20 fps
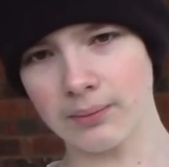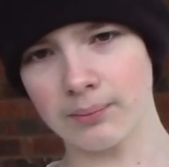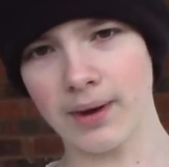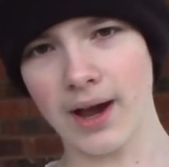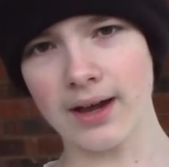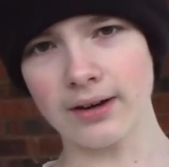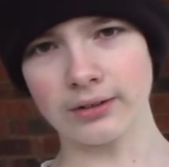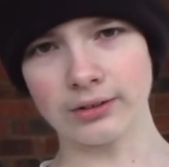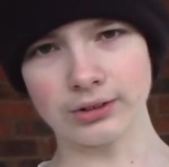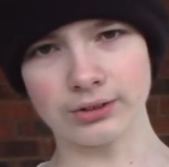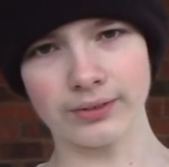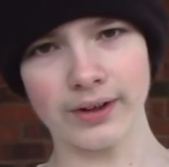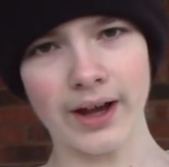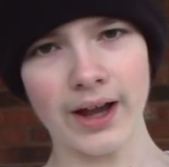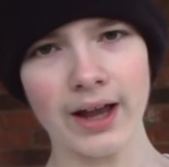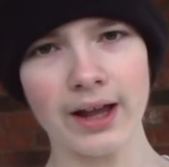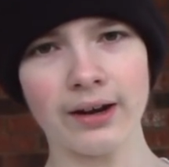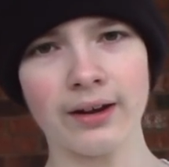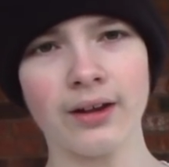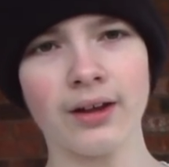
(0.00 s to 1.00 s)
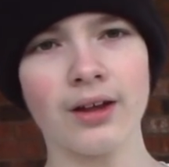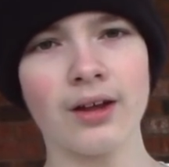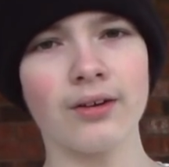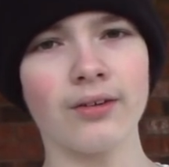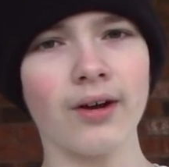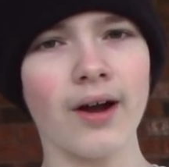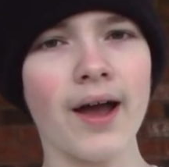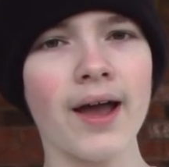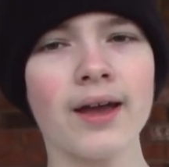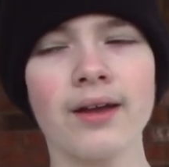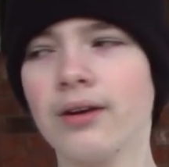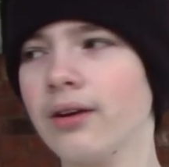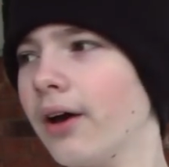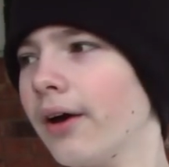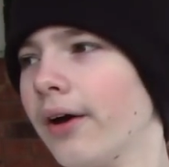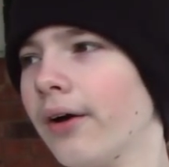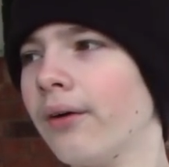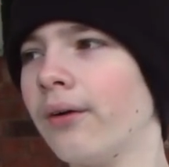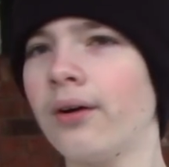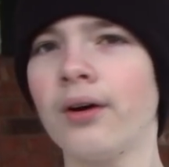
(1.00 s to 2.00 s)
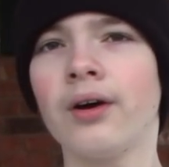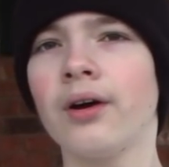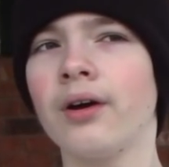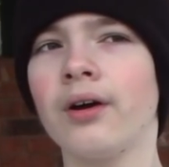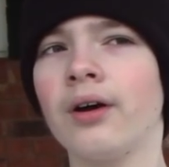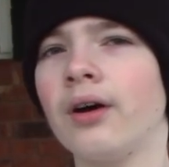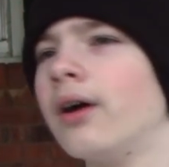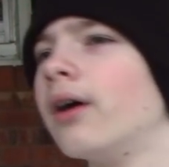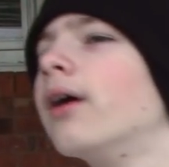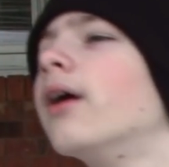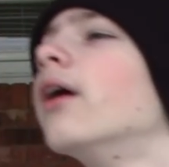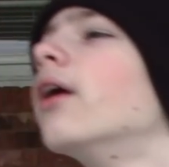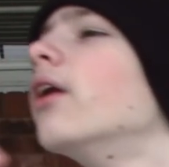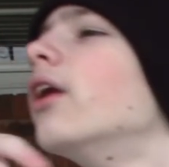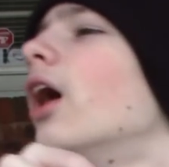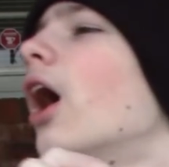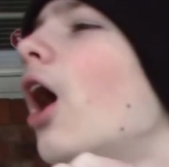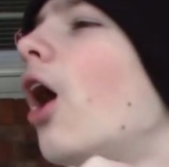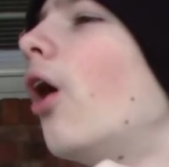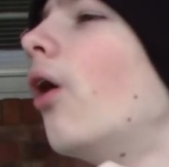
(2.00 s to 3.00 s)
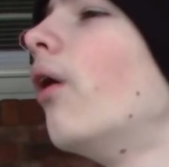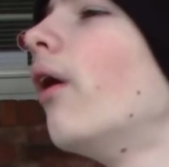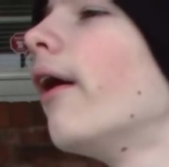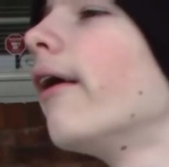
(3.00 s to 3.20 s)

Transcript: matters, right? Right? No? No?